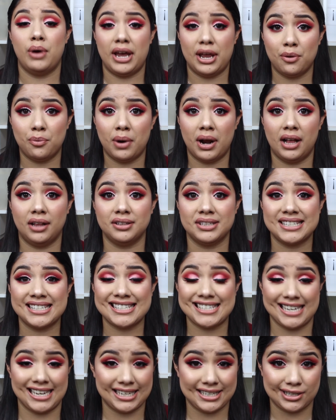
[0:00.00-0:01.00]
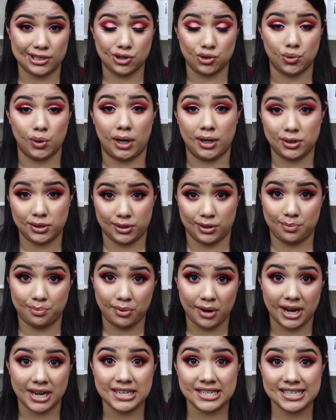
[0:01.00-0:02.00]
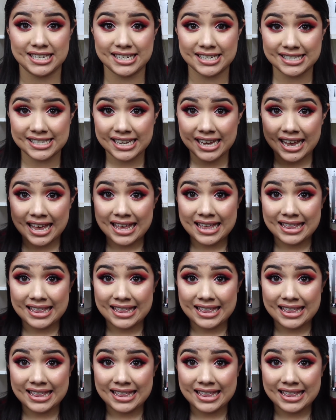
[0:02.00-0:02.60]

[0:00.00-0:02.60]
Wet n Wild sticks to drugstore prices,